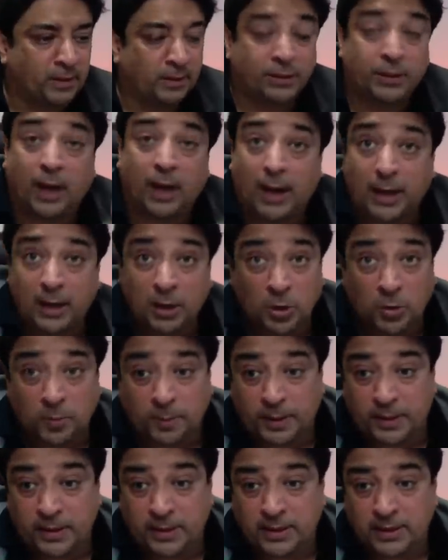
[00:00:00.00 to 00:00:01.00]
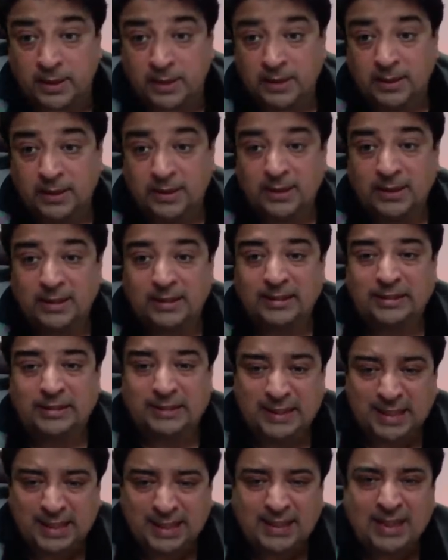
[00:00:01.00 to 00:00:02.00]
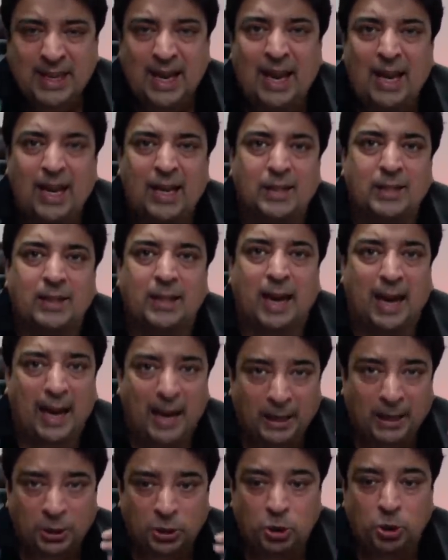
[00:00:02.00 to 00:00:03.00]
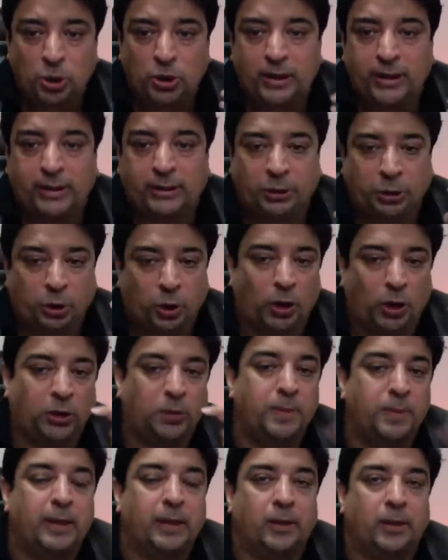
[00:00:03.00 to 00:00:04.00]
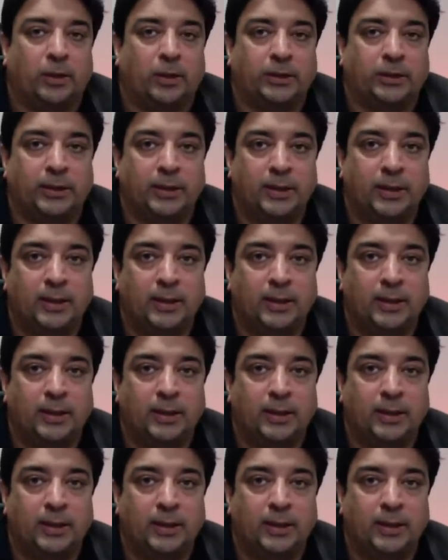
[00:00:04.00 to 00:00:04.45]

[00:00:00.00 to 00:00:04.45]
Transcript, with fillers: Tai Lopez. This has actually taught me a lot.